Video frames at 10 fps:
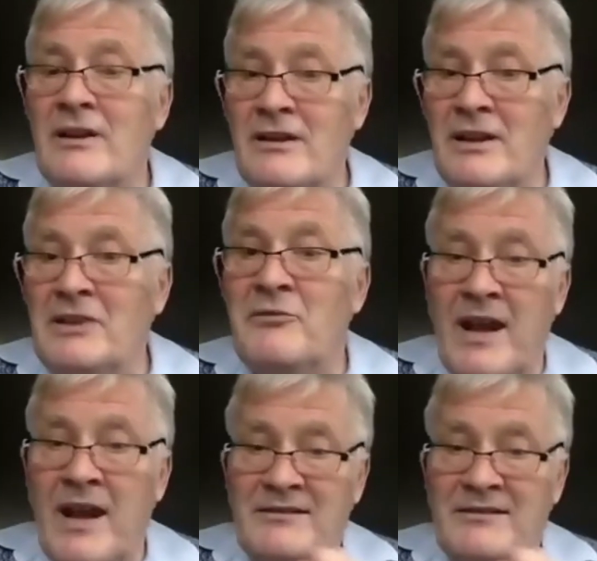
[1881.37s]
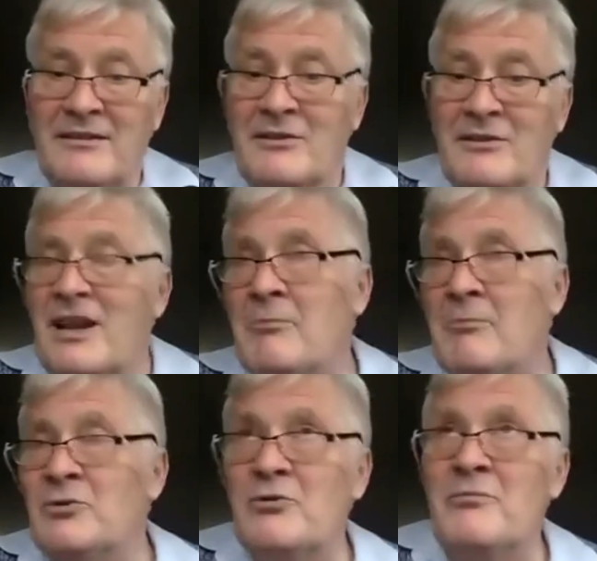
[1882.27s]
Uh, in fact,
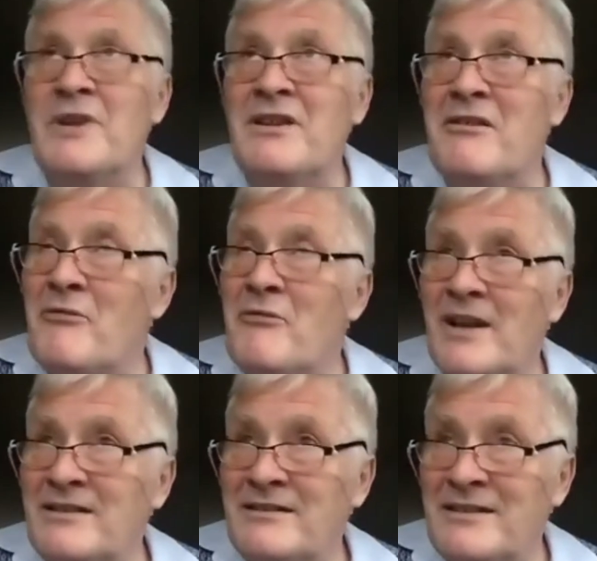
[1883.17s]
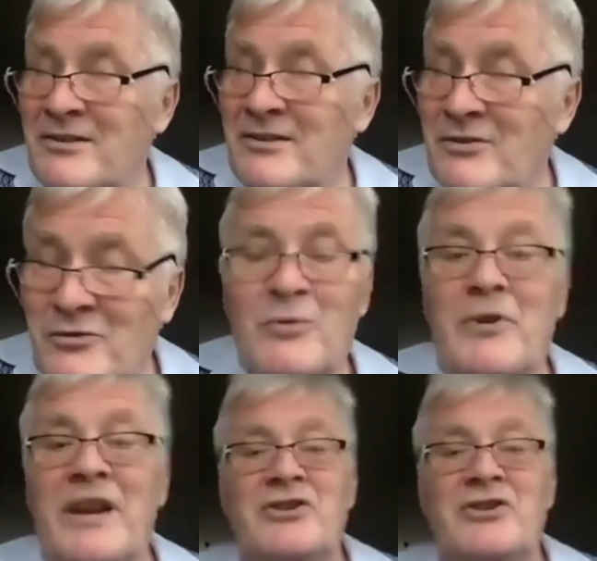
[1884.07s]
up to Romania, you find Târgu Mureș.